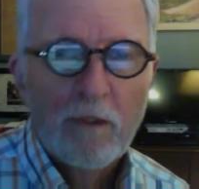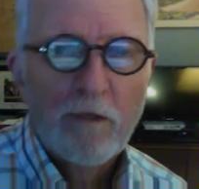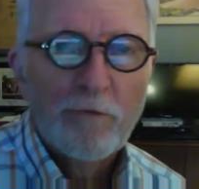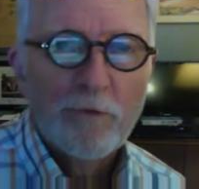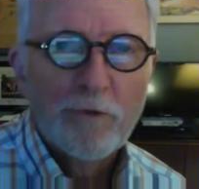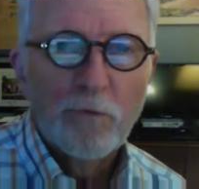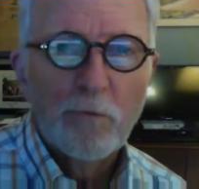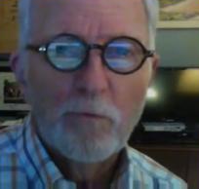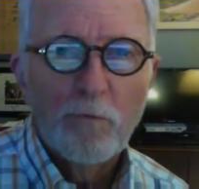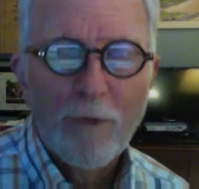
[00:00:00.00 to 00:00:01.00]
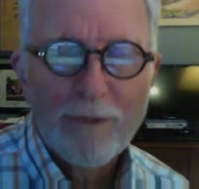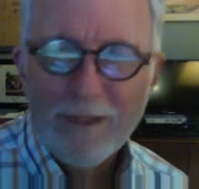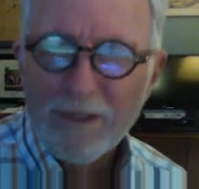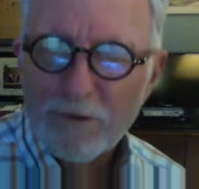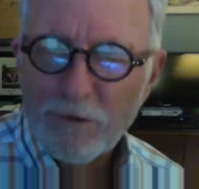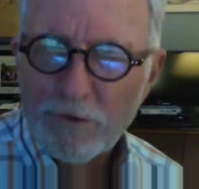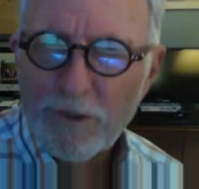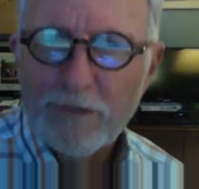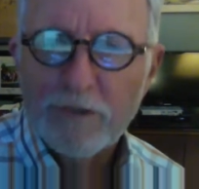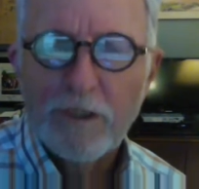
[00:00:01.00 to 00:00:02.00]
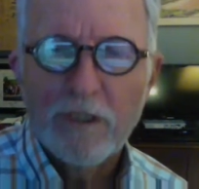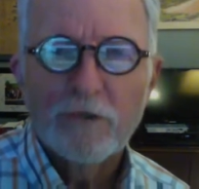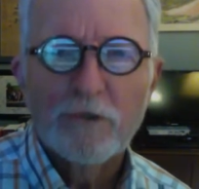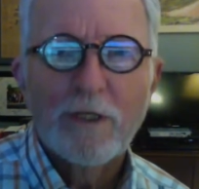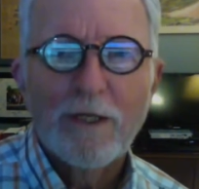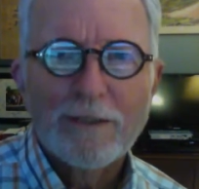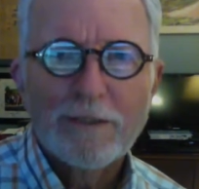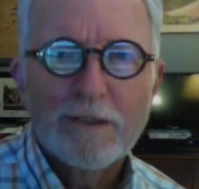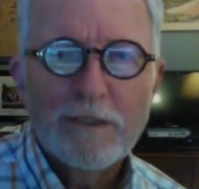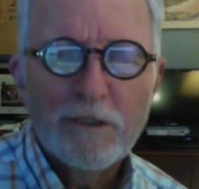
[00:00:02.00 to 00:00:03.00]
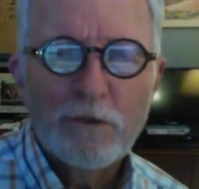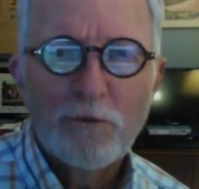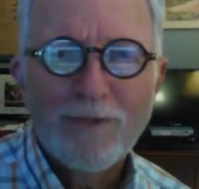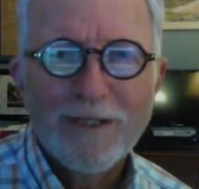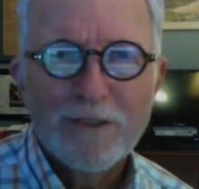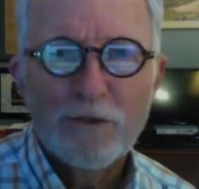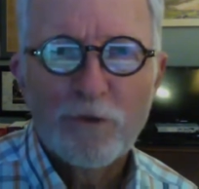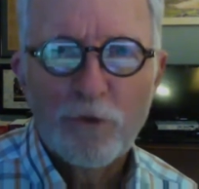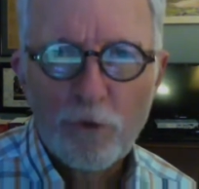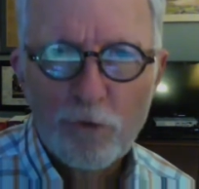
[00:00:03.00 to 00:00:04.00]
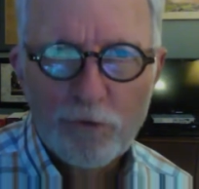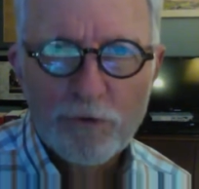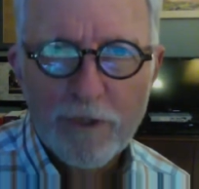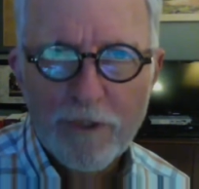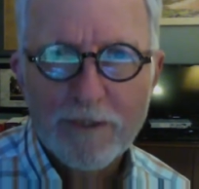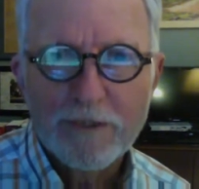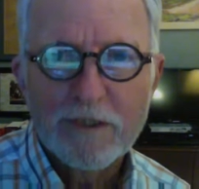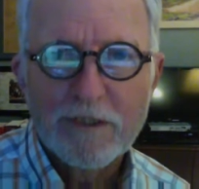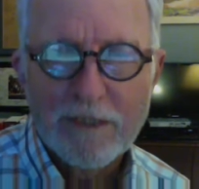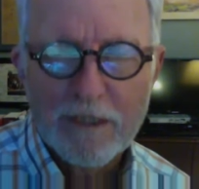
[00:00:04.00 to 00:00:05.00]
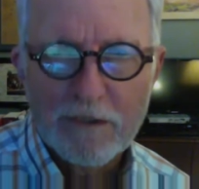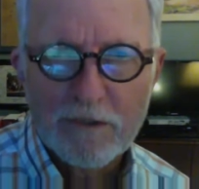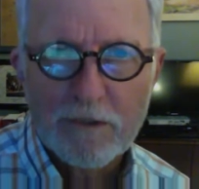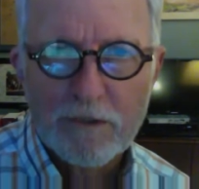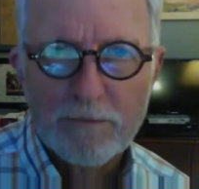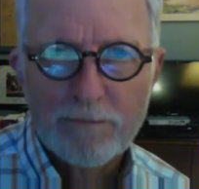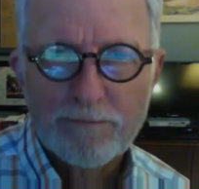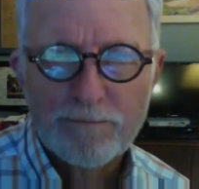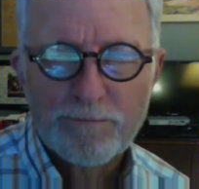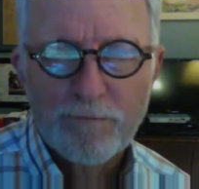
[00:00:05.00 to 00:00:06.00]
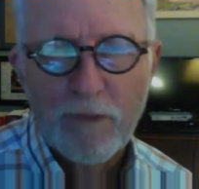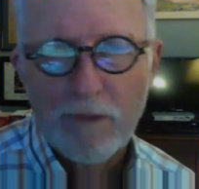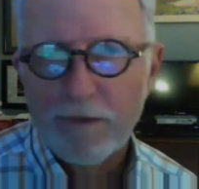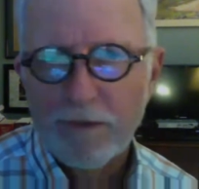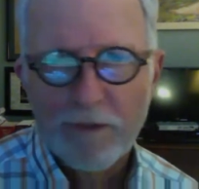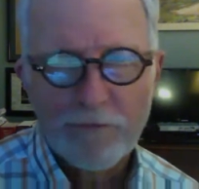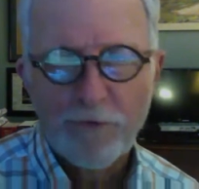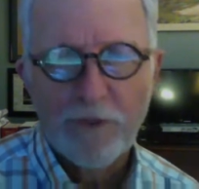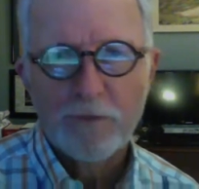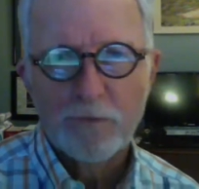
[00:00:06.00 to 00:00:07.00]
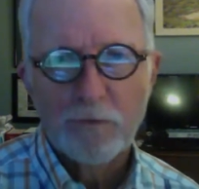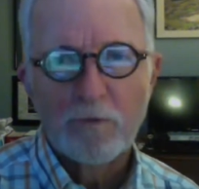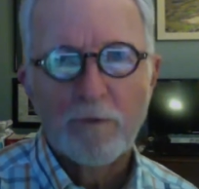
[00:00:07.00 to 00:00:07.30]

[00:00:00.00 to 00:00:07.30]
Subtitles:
If you're in the Tuesday section, I'll see you next Tuesday, the 6th. And you got to find the room.